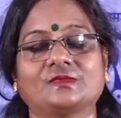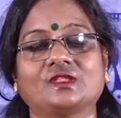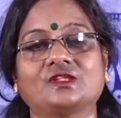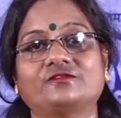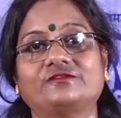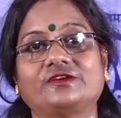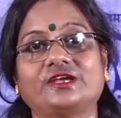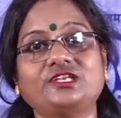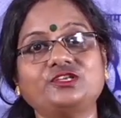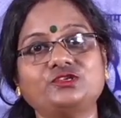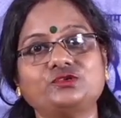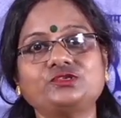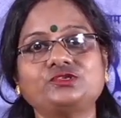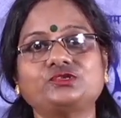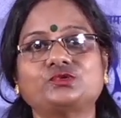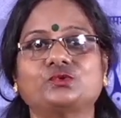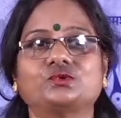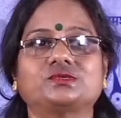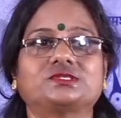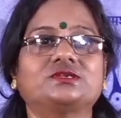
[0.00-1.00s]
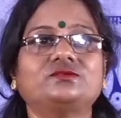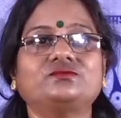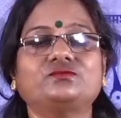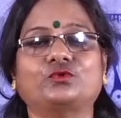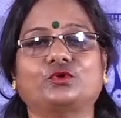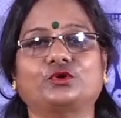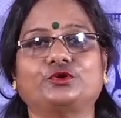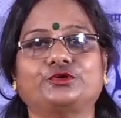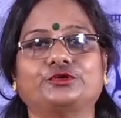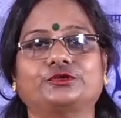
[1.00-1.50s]
where you store some
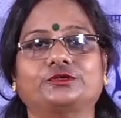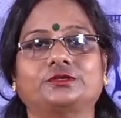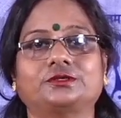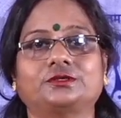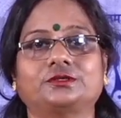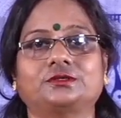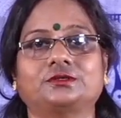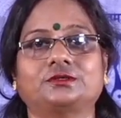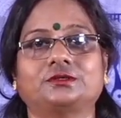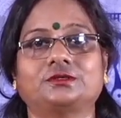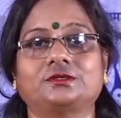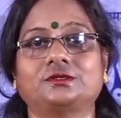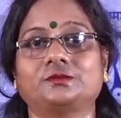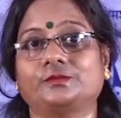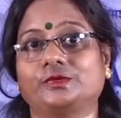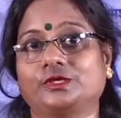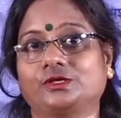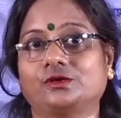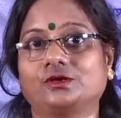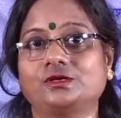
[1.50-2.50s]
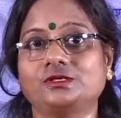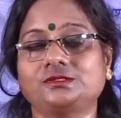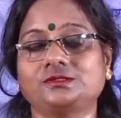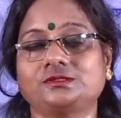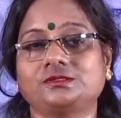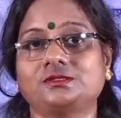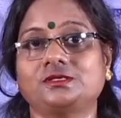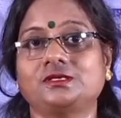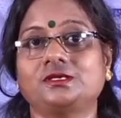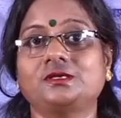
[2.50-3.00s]
water, because